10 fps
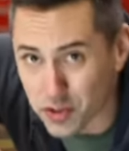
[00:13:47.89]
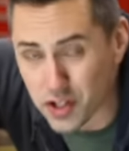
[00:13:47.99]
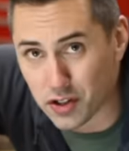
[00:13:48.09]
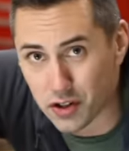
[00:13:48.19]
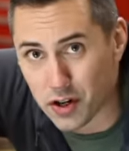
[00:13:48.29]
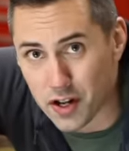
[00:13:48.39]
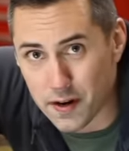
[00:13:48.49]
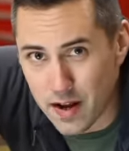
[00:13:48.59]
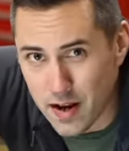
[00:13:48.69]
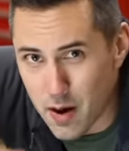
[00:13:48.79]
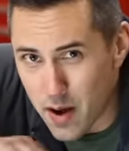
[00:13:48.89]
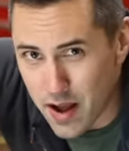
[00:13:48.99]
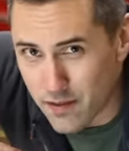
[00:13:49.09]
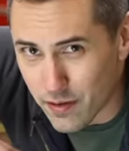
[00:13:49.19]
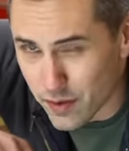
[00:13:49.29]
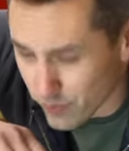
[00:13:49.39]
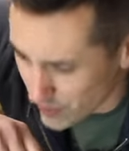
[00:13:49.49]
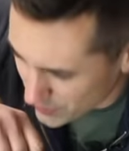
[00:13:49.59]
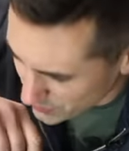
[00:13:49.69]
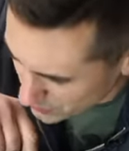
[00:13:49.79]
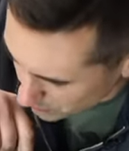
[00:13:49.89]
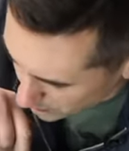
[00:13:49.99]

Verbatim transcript: still good. Now, I have every reason to